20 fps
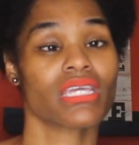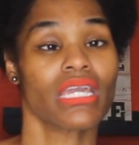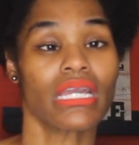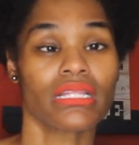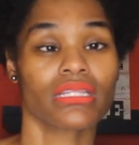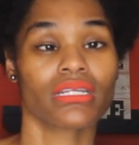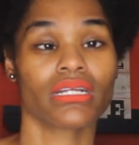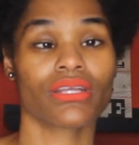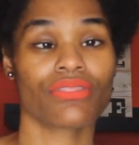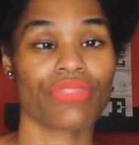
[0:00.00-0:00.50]

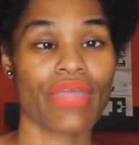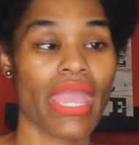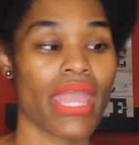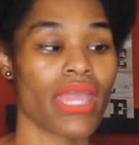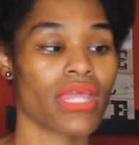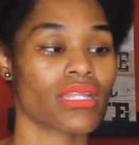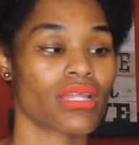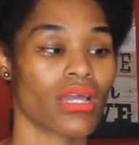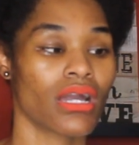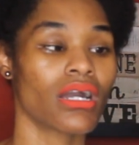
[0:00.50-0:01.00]
particular
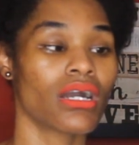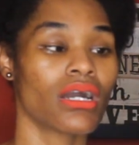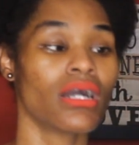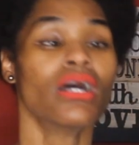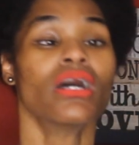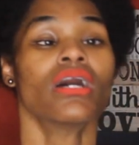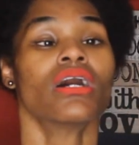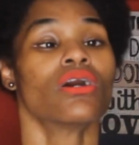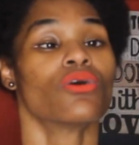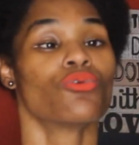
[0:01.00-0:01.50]
that
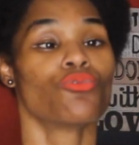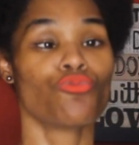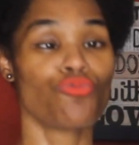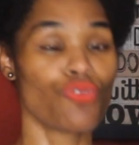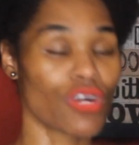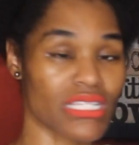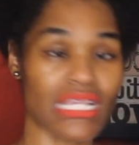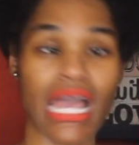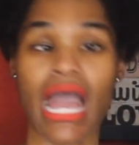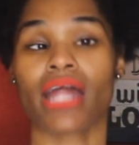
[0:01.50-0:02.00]
uh,
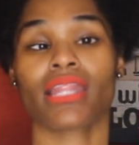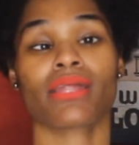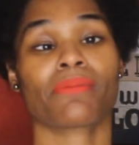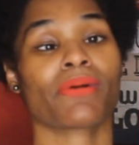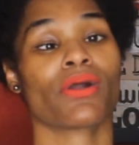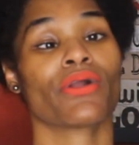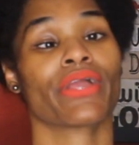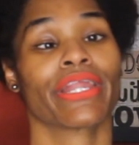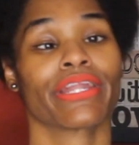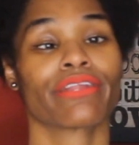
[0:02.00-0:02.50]
was
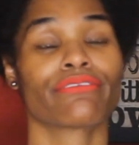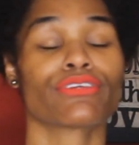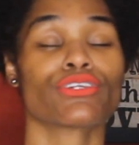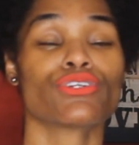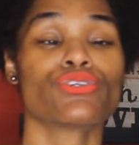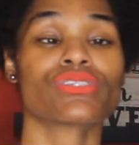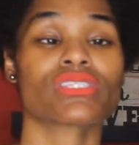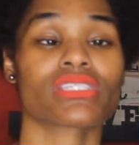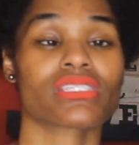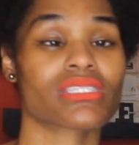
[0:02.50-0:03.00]
all up on
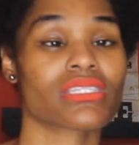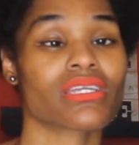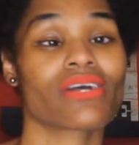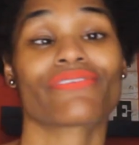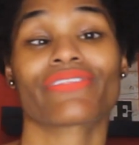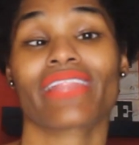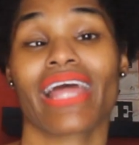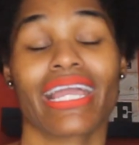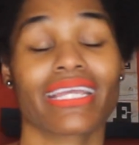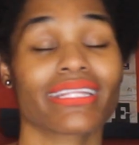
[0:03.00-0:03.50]
interviews and
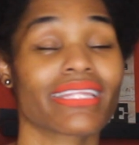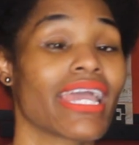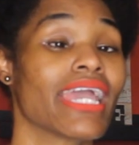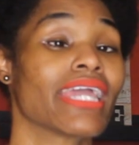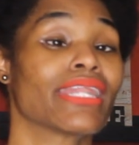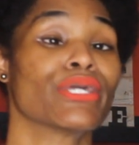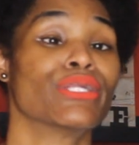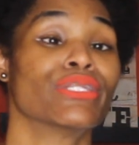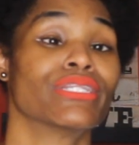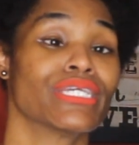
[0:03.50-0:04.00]
stuff
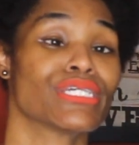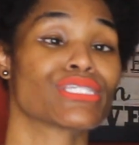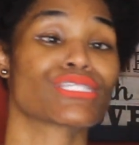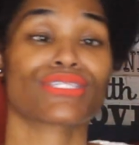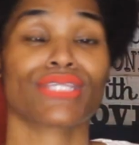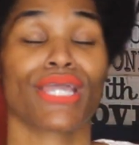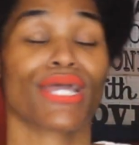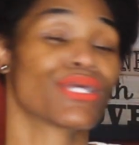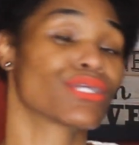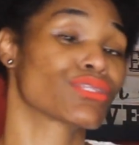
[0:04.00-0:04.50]
like that, and
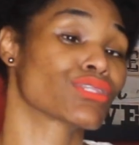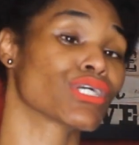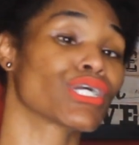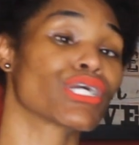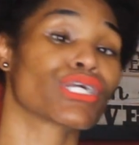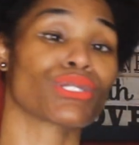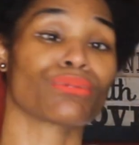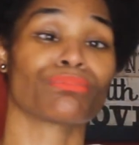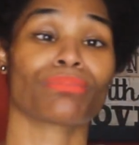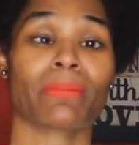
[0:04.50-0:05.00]
this, that,
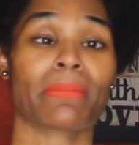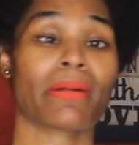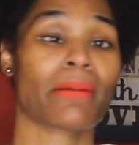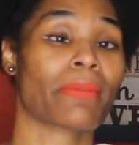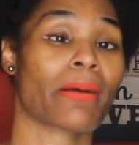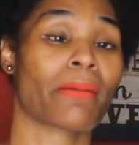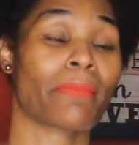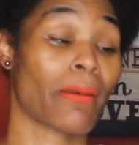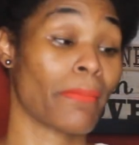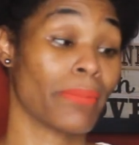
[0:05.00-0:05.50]
and third, and blah,
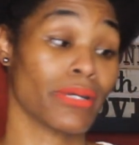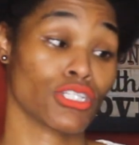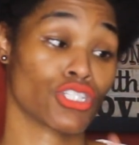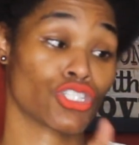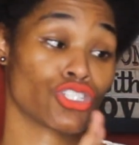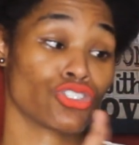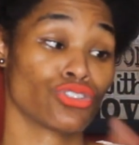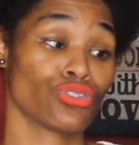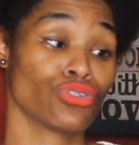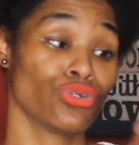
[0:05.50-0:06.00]
blah, blah, blah,
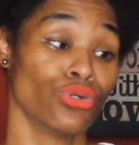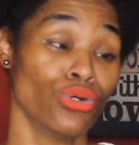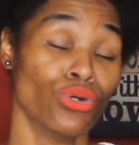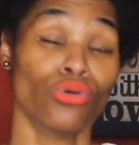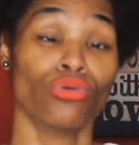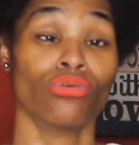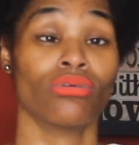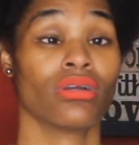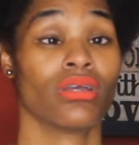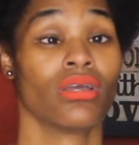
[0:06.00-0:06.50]
blah.
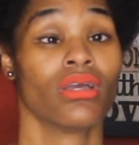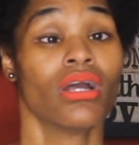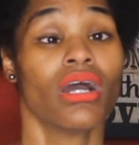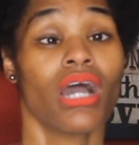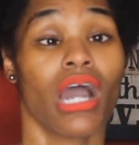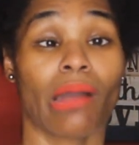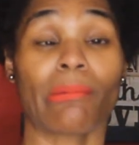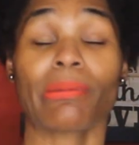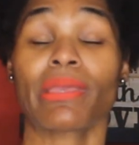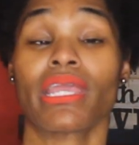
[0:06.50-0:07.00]
You
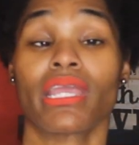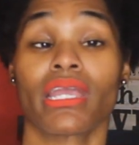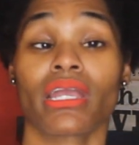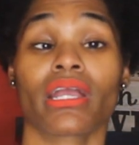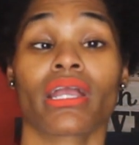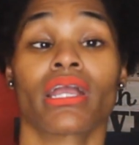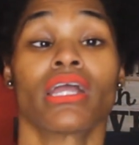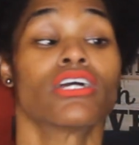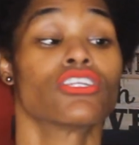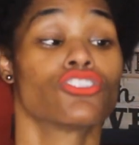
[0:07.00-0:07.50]
up
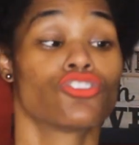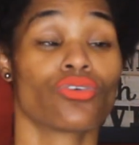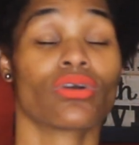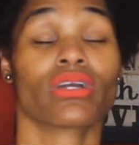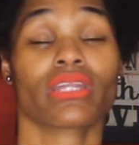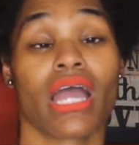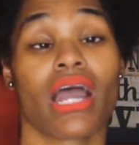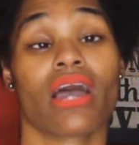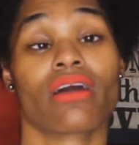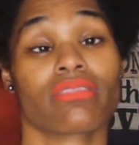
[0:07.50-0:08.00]
here
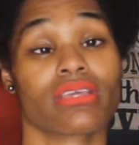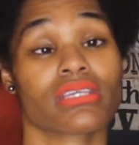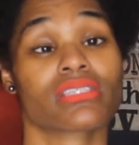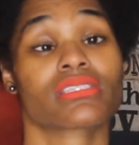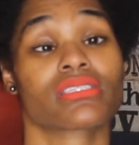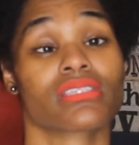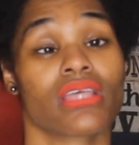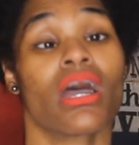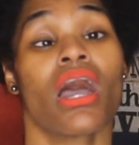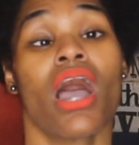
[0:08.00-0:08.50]
doing all
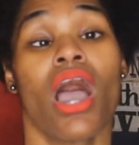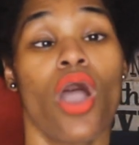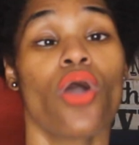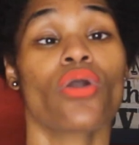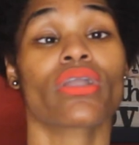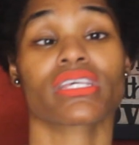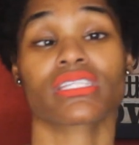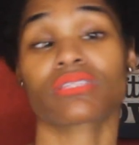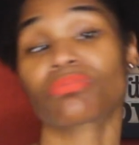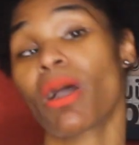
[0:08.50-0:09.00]
this
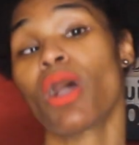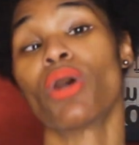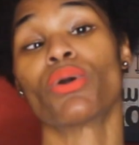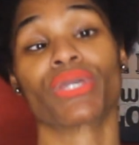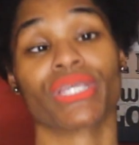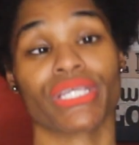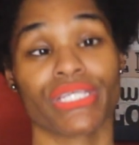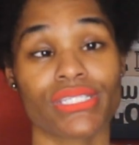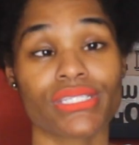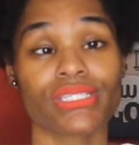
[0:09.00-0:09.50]
hocus
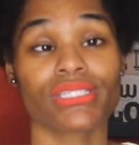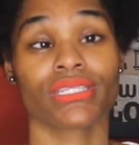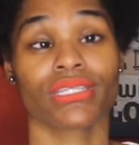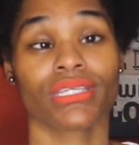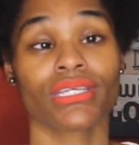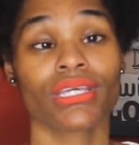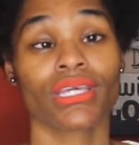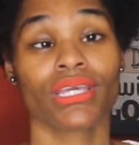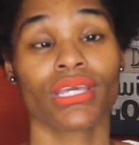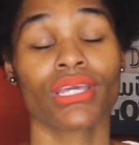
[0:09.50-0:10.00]

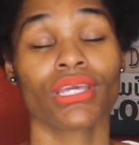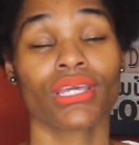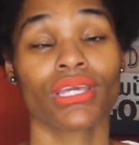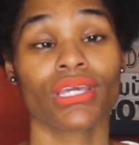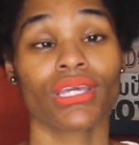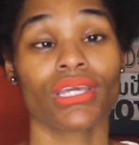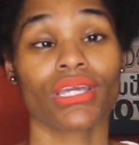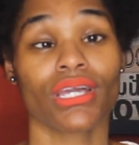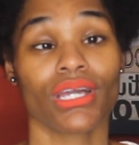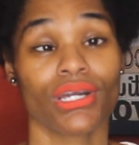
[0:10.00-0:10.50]
pocus.
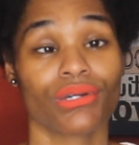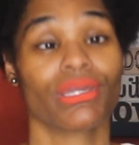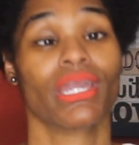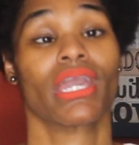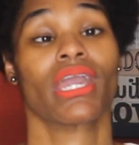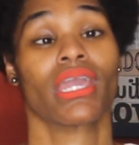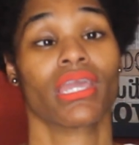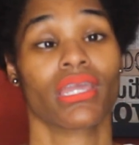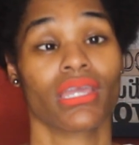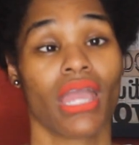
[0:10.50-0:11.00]

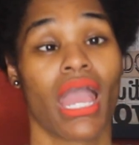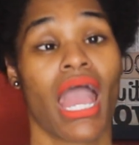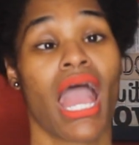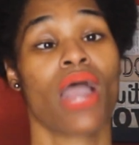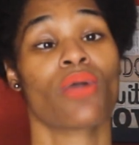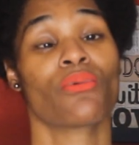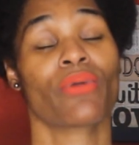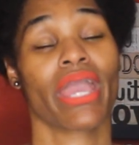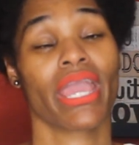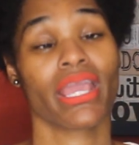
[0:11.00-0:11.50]
Okay,
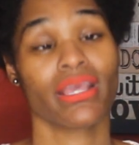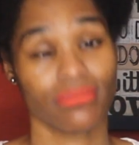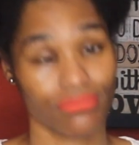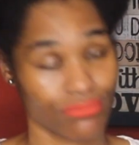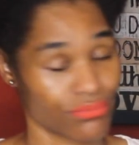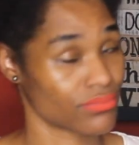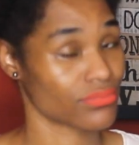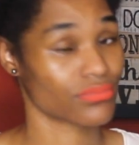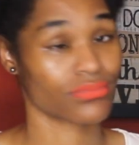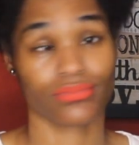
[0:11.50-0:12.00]
I'll
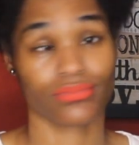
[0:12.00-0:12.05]
wait.